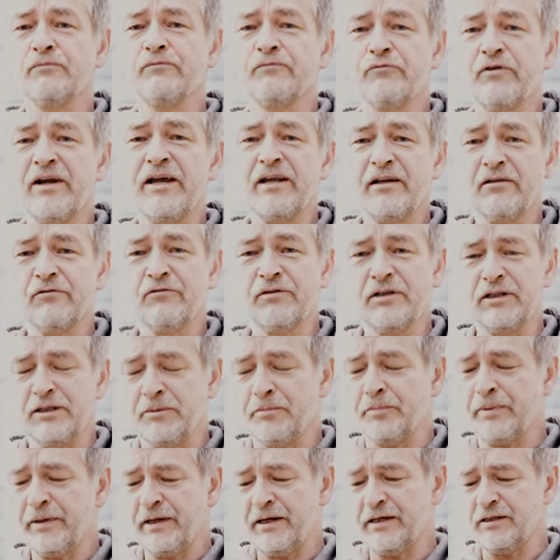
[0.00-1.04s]
re really
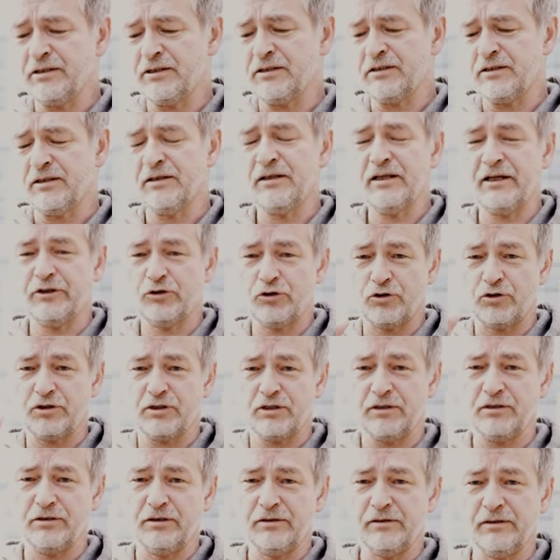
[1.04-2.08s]
impressed. That just
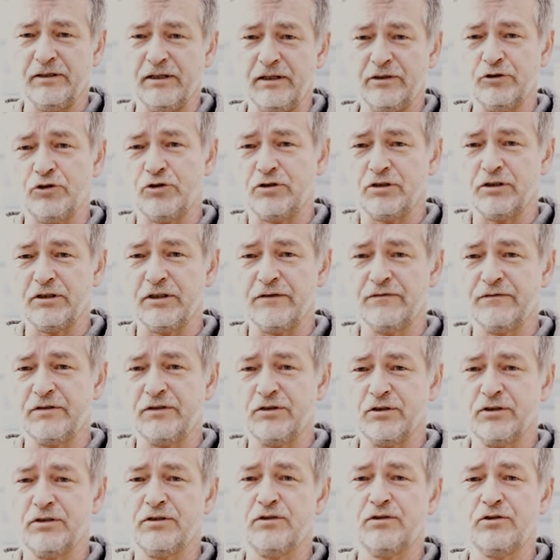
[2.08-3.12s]
that just leaves
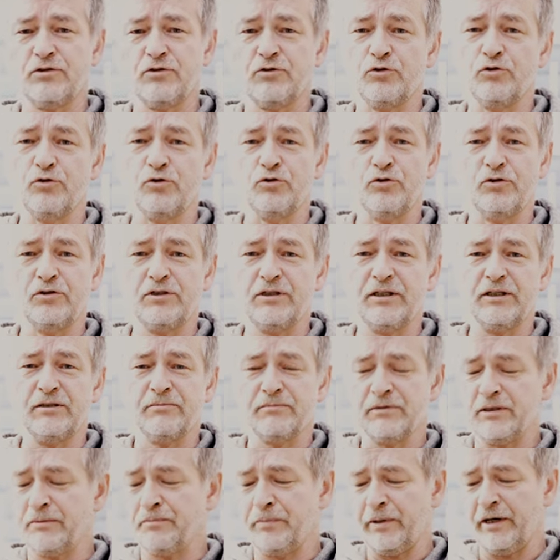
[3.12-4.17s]
us to take them
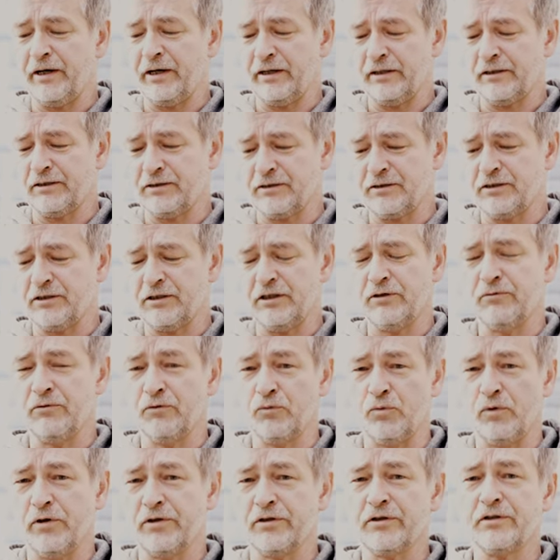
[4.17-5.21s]
to the park and see how
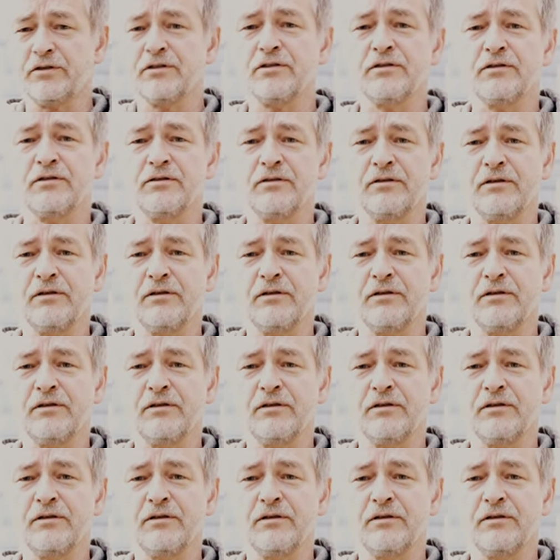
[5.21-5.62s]
it works.